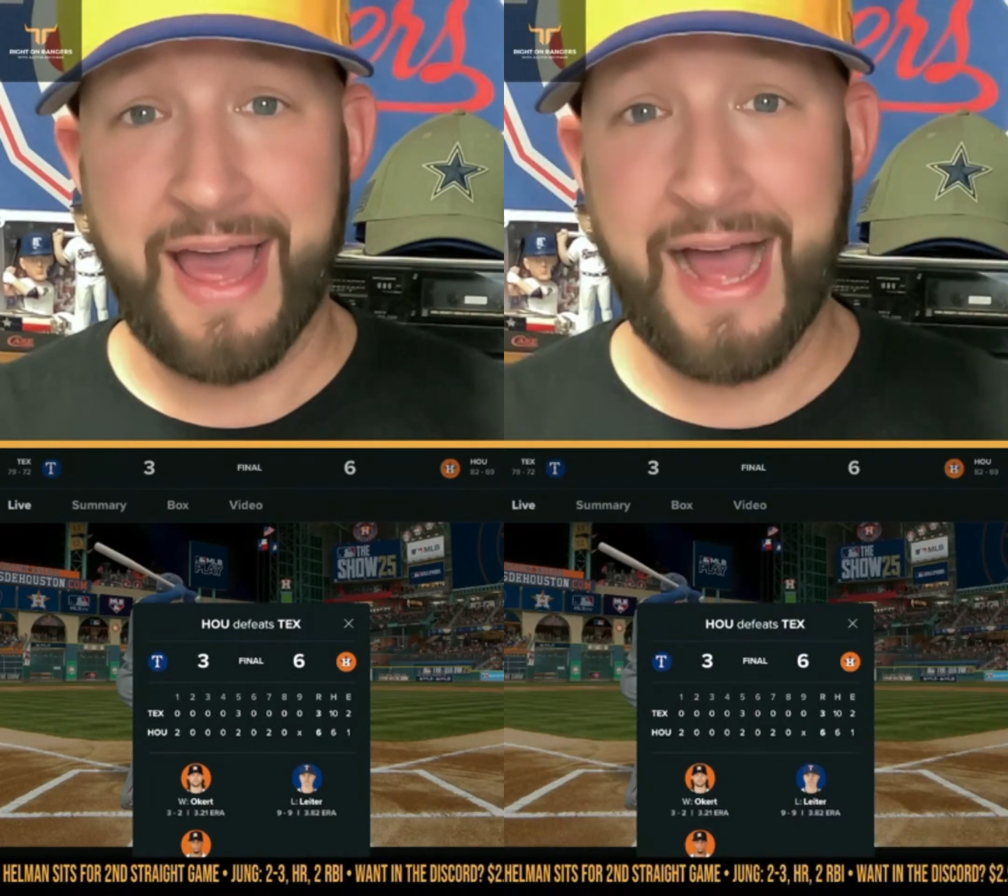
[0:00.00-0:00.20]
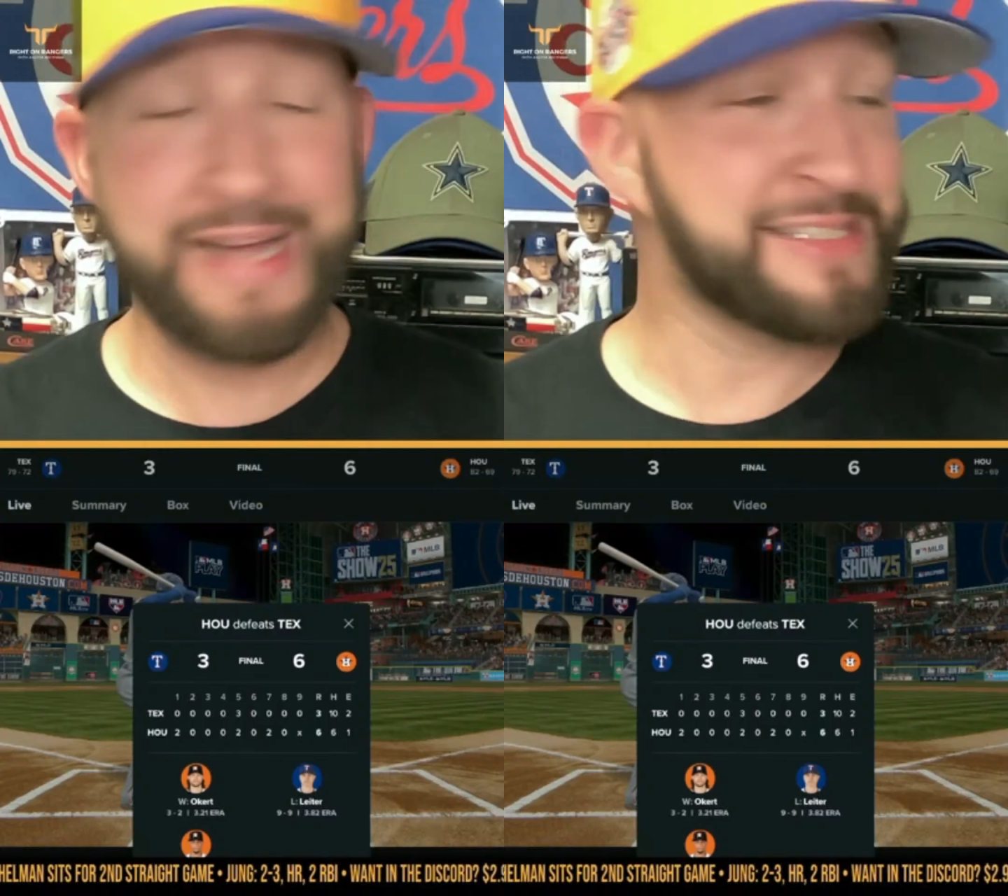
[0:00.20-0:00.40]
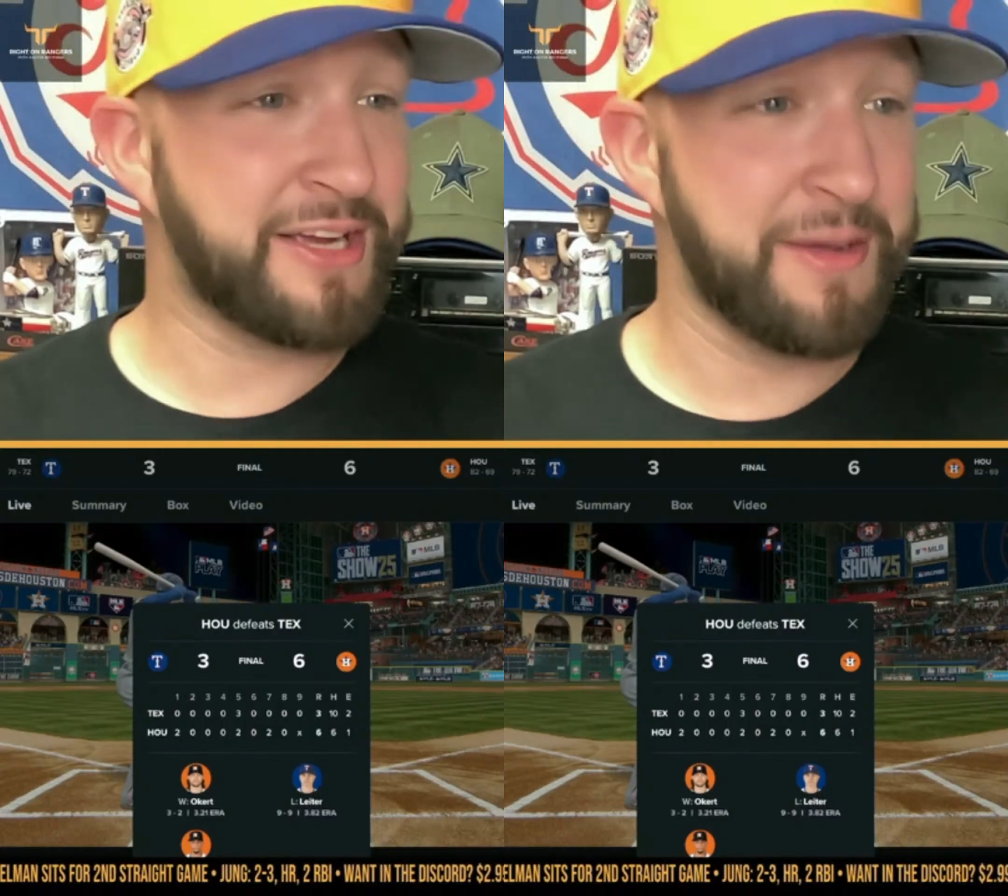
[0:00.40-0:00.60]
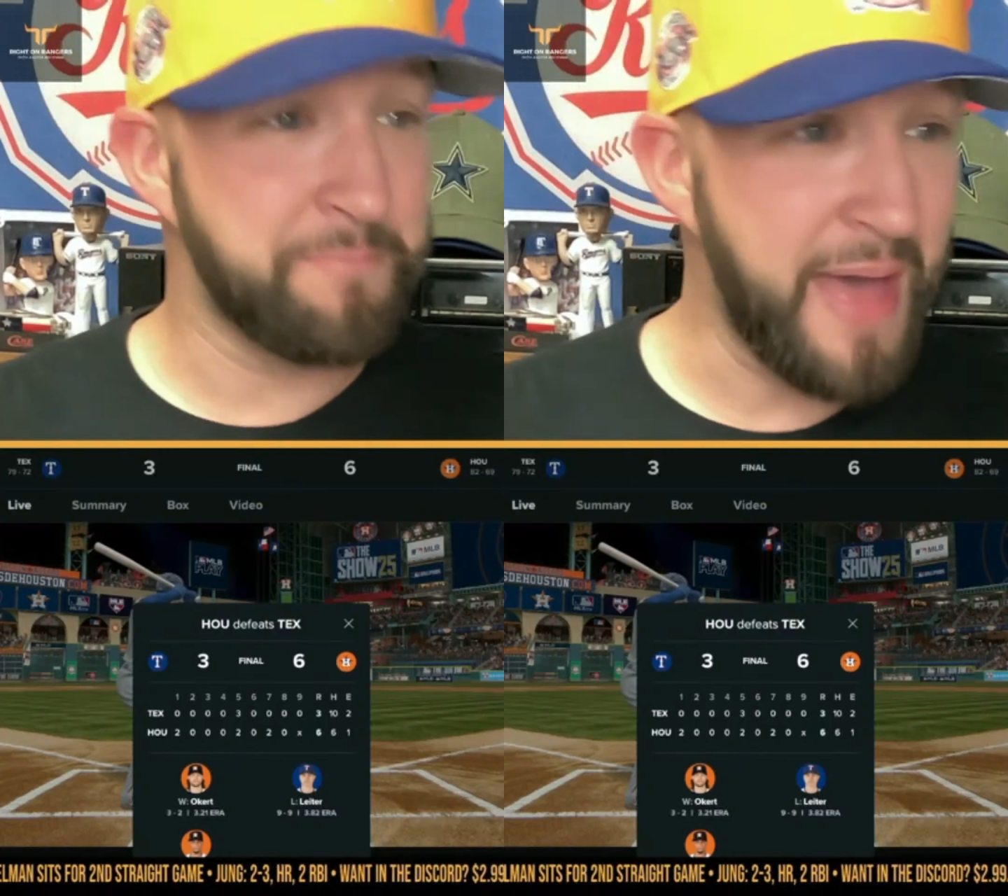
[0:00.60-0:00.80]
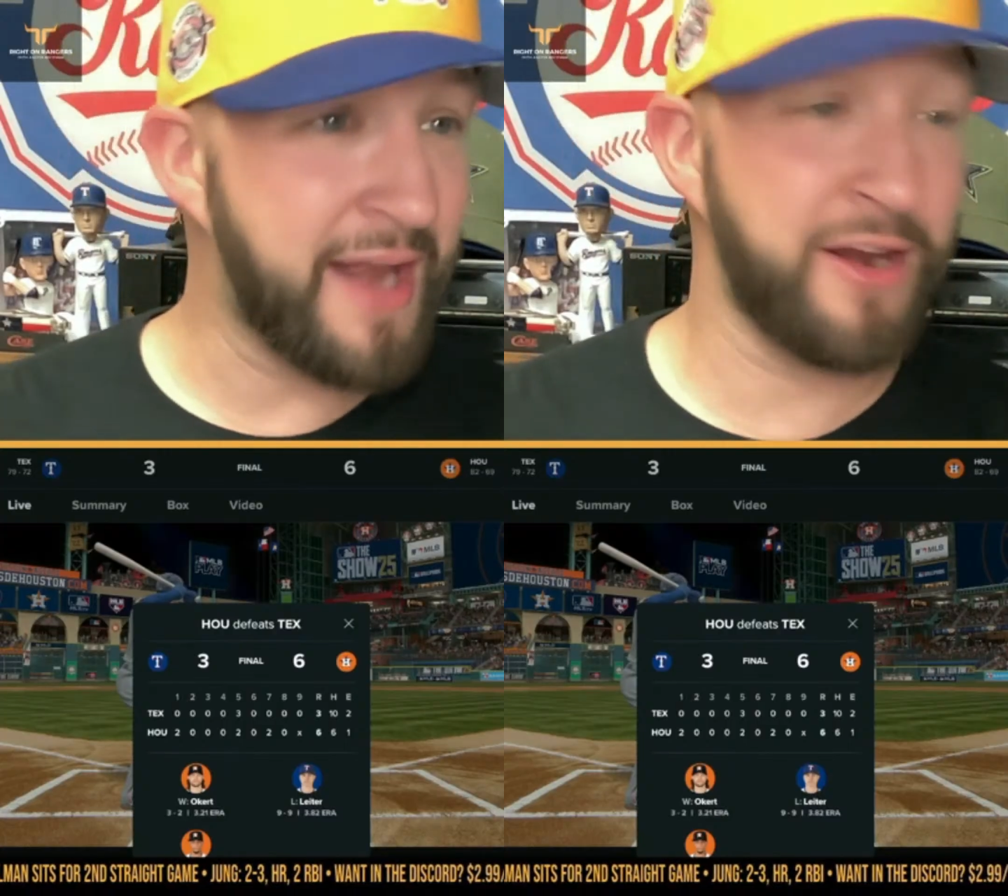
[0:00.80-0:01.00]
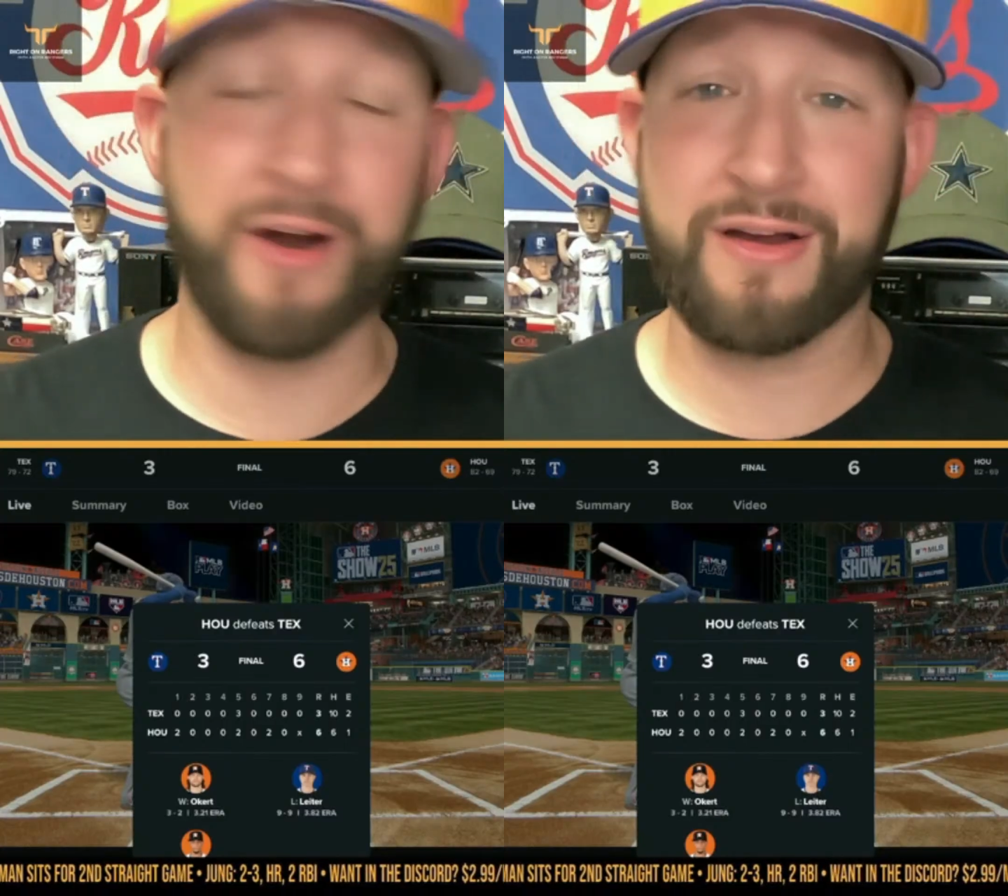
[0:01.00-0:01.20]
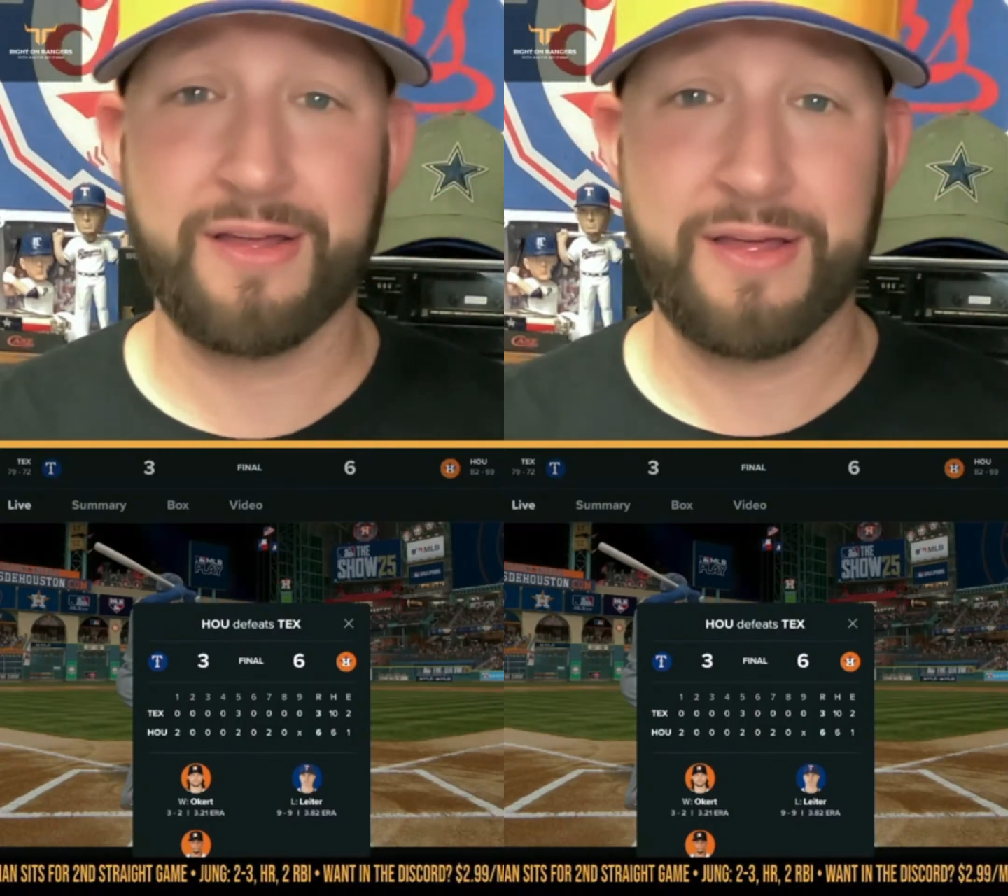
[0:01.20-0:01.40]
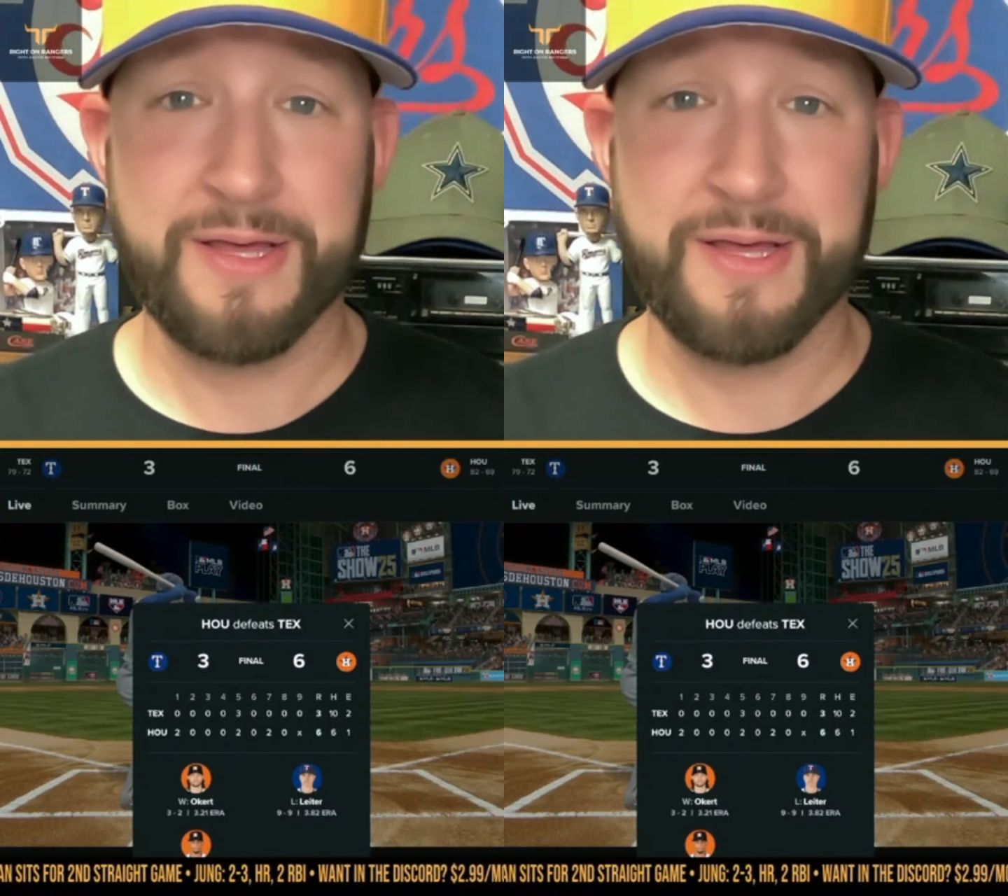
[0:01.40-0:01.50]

As a competitor,